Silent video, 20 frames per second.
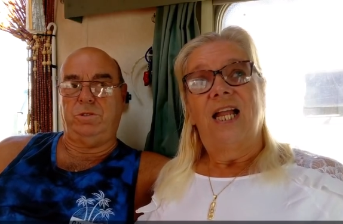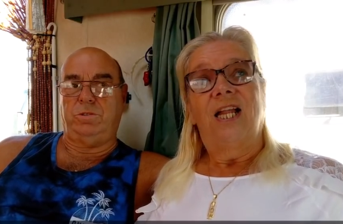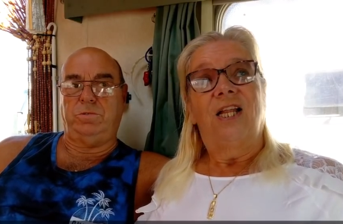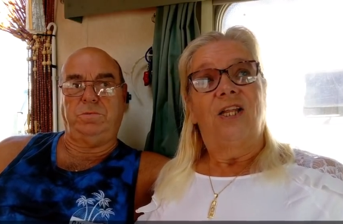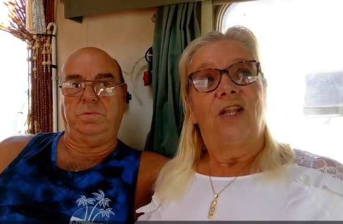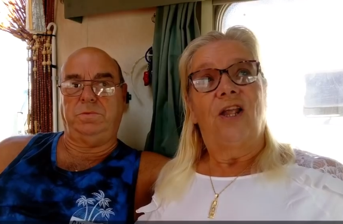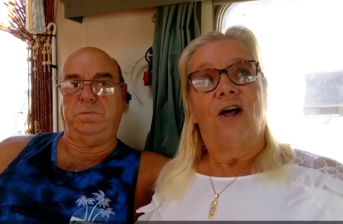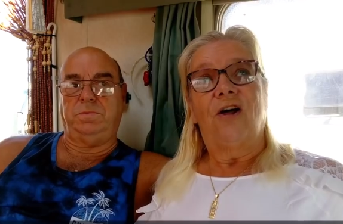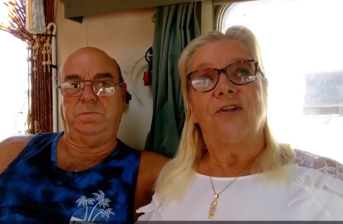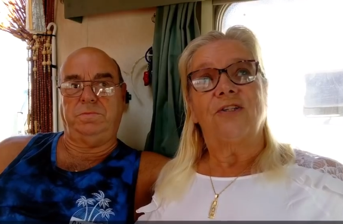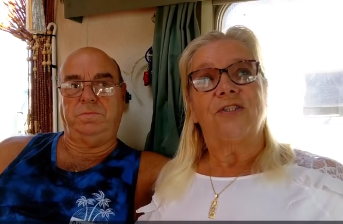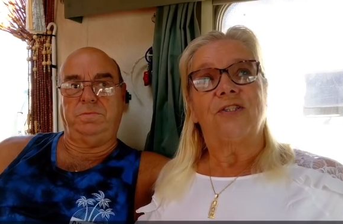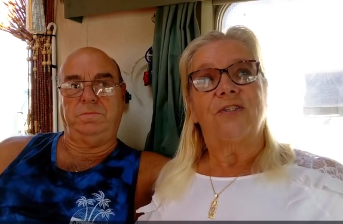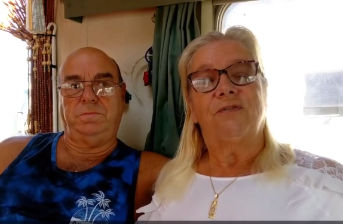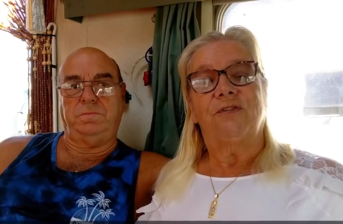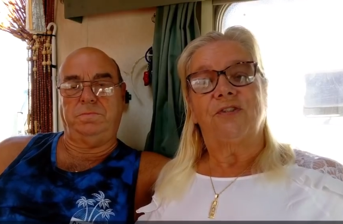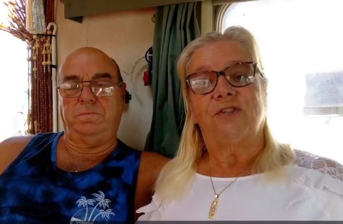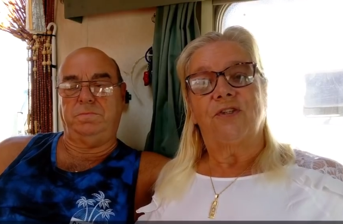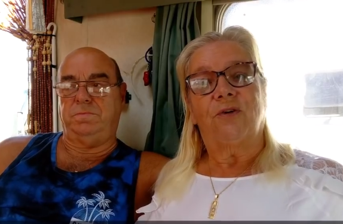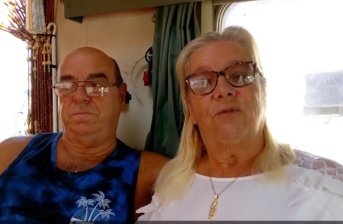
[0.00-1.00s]
Speaker 1: lots of
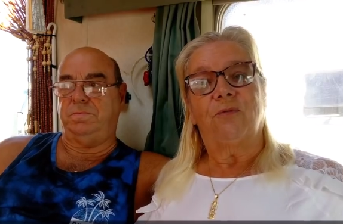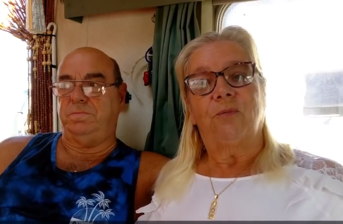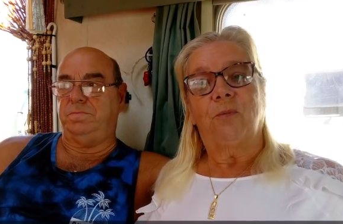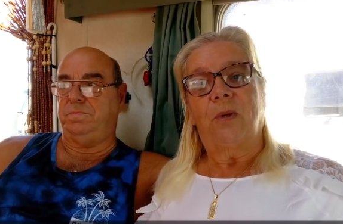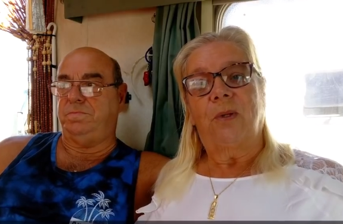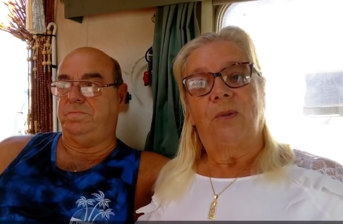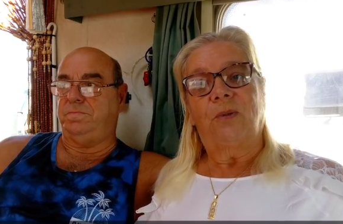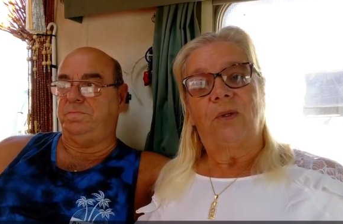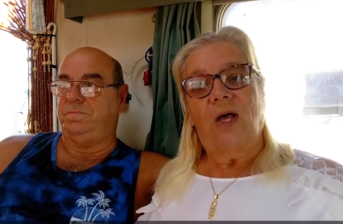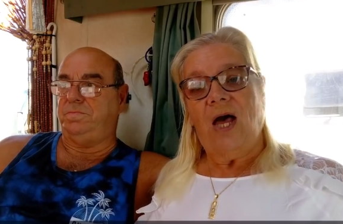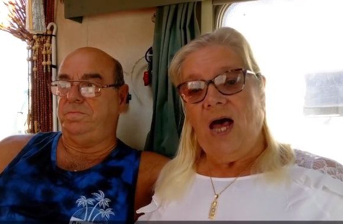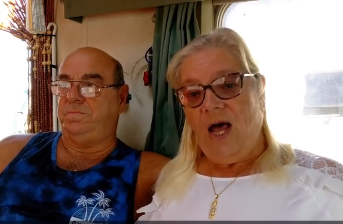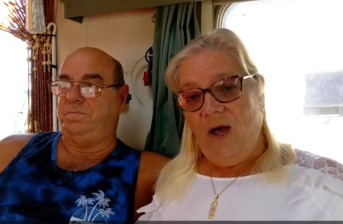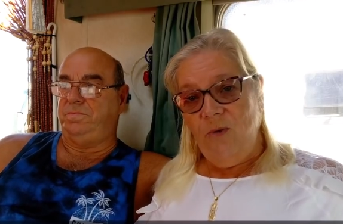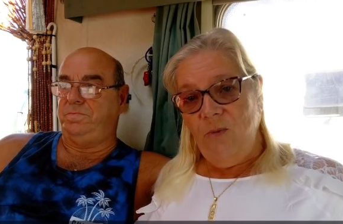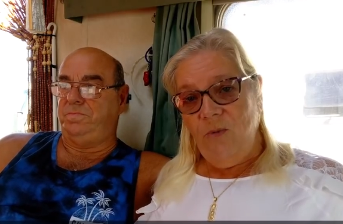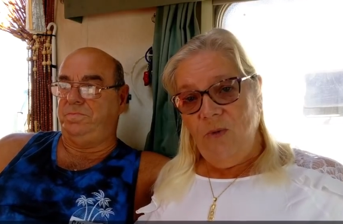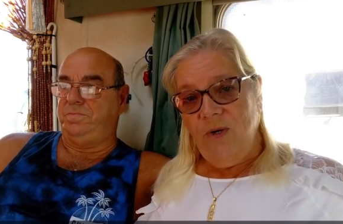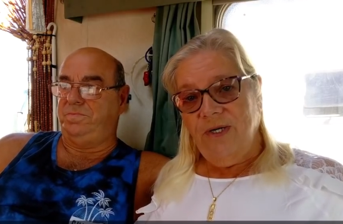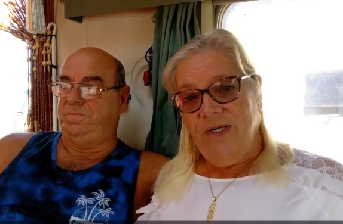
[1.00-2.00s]
stuff will
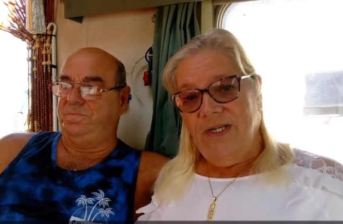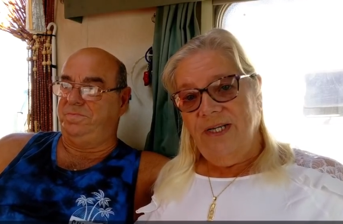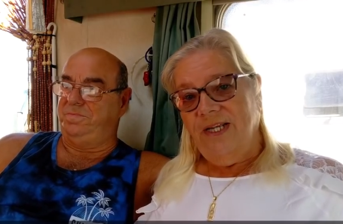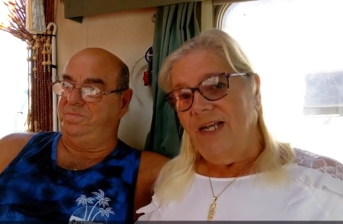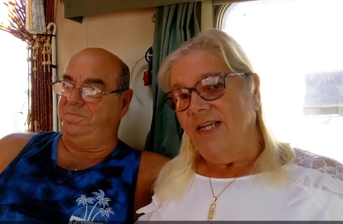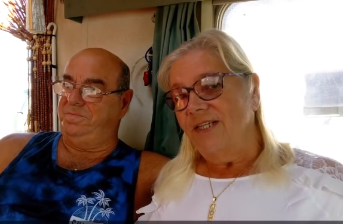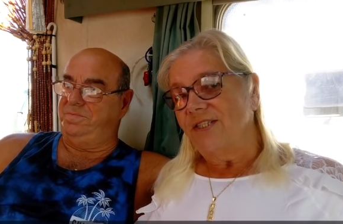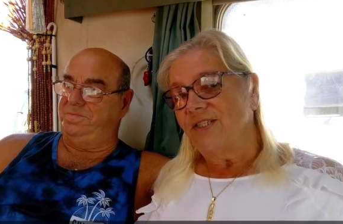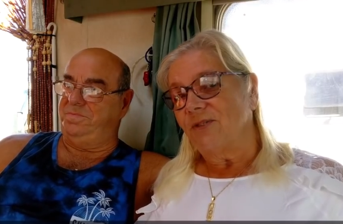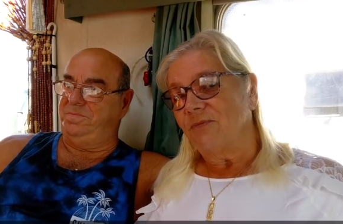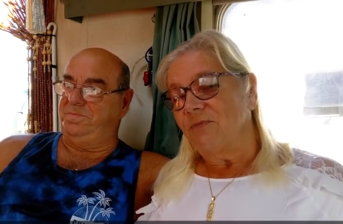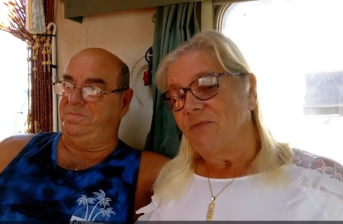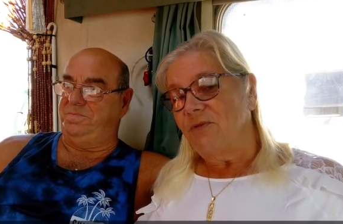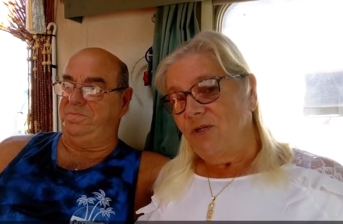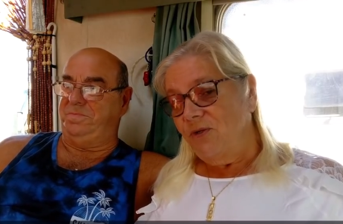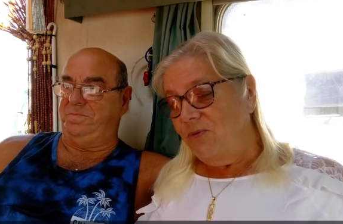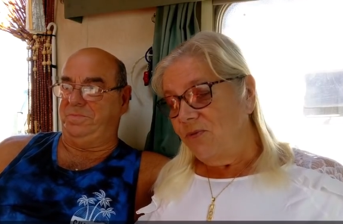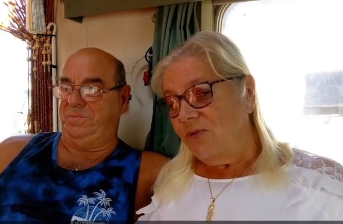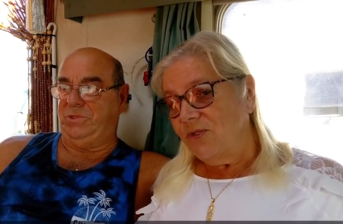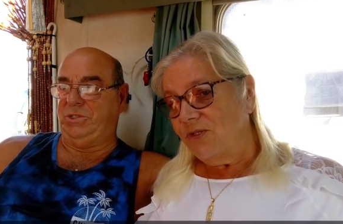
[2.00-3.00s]
go and some
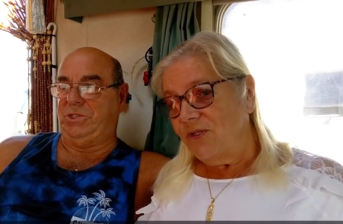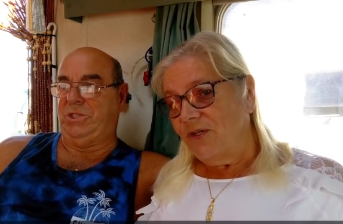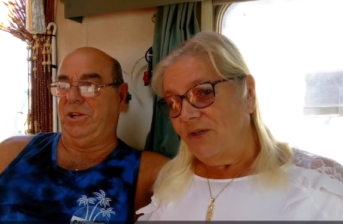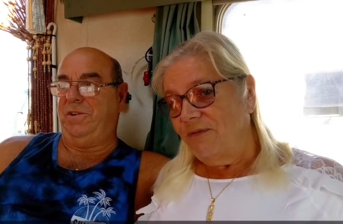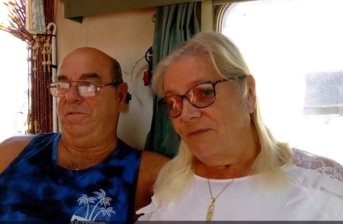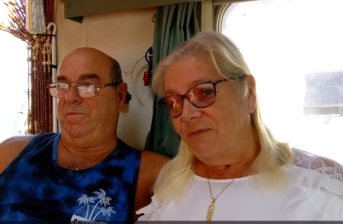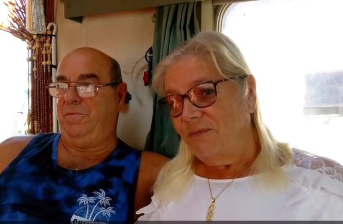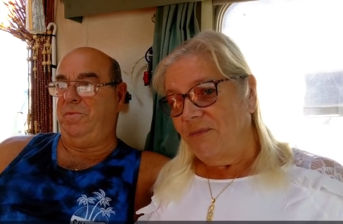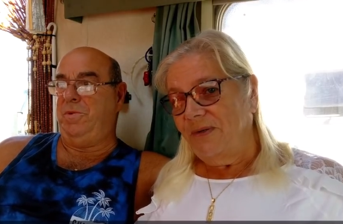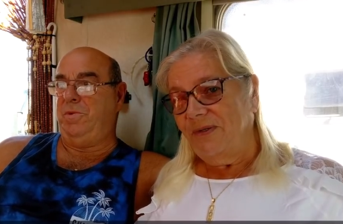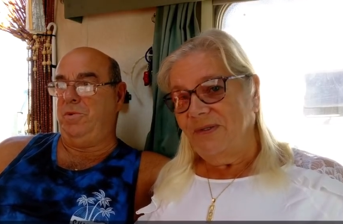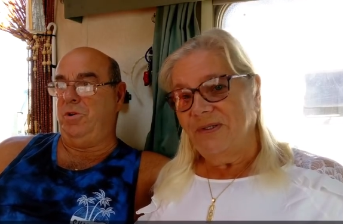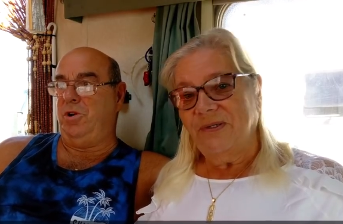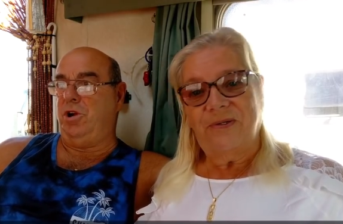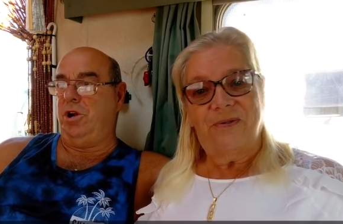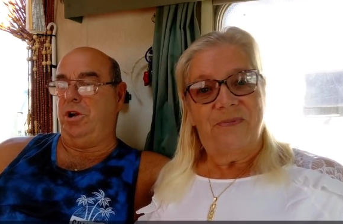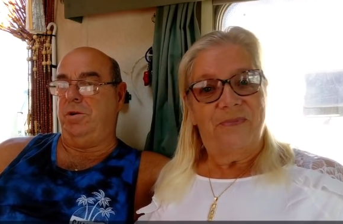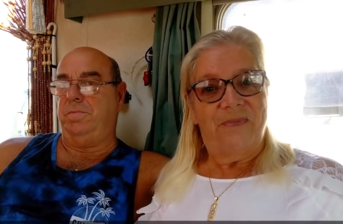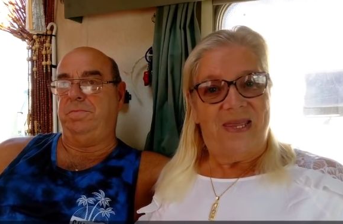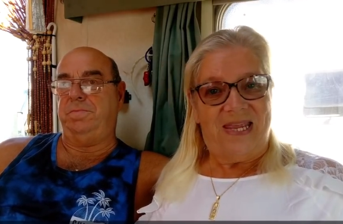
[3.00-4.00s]
new stuff, stuff will, will
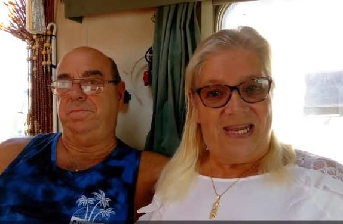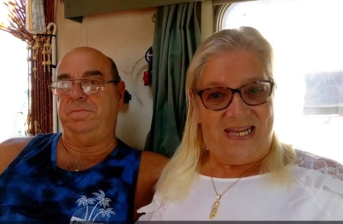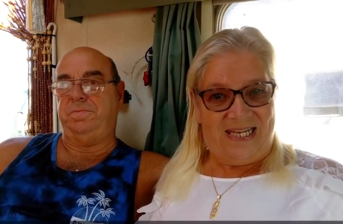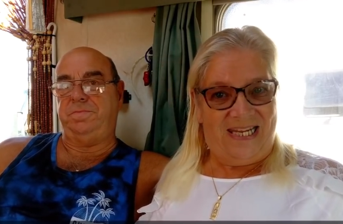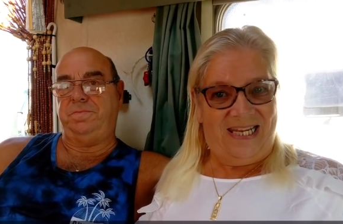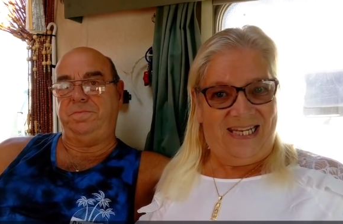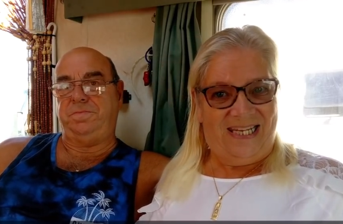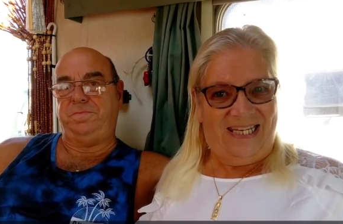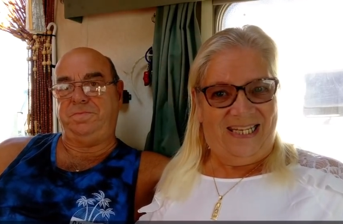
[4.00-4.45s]
come, come in